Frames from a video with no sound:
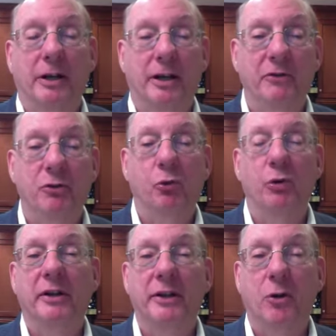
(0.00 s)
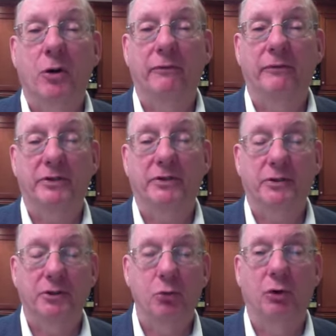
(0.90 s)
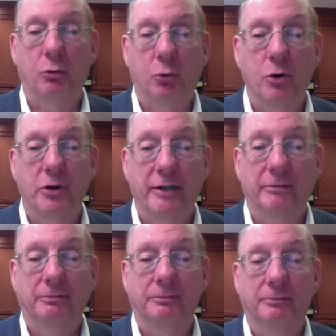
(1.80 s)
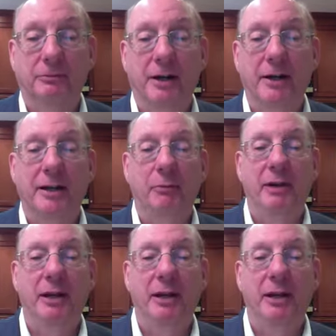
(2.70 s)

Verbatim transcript: if you weren't in the office, you weren't working right? Right,